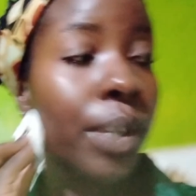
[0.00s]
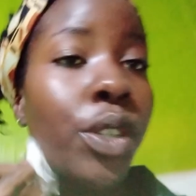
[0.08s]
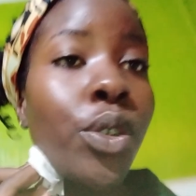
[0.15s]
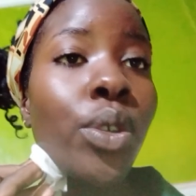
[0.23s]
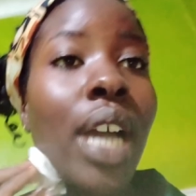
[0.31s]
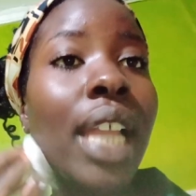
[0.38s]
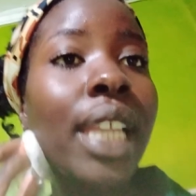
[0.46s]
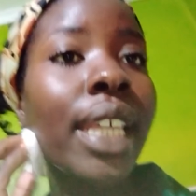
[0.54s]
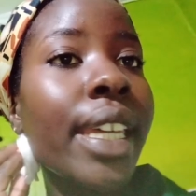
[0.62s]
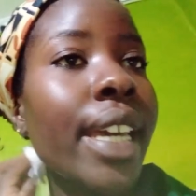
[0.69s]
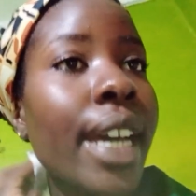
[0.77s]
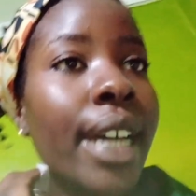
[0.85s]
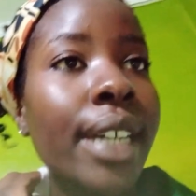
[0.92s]
your girl
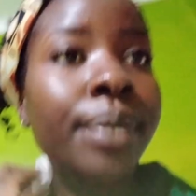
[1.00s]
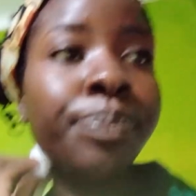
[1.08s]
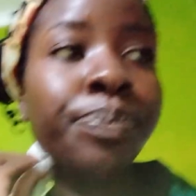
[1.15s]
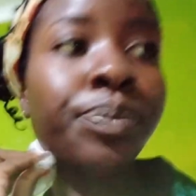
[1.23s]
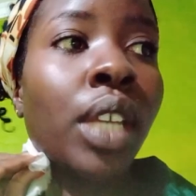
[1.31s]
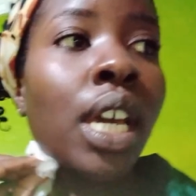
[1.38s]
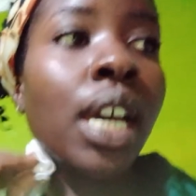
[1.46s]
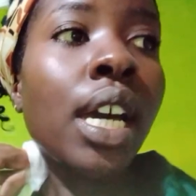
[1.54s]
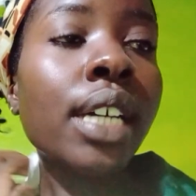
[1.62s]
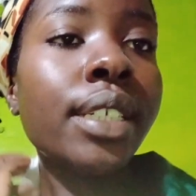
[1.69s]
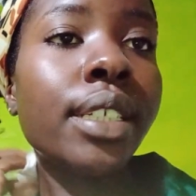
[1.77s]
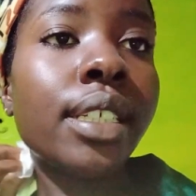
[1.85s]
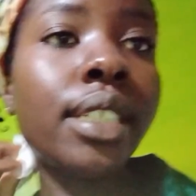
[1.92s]
here
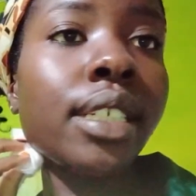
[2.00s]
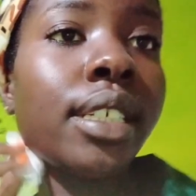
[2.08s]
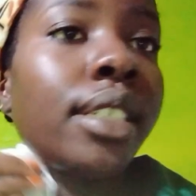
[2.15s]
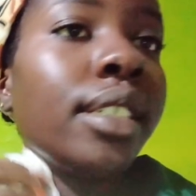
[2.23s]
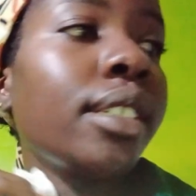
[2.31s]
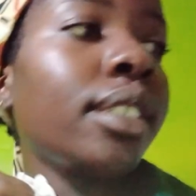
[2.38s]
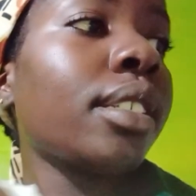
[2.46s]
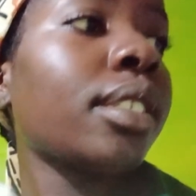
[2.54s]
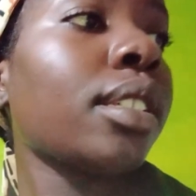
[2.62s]
didn't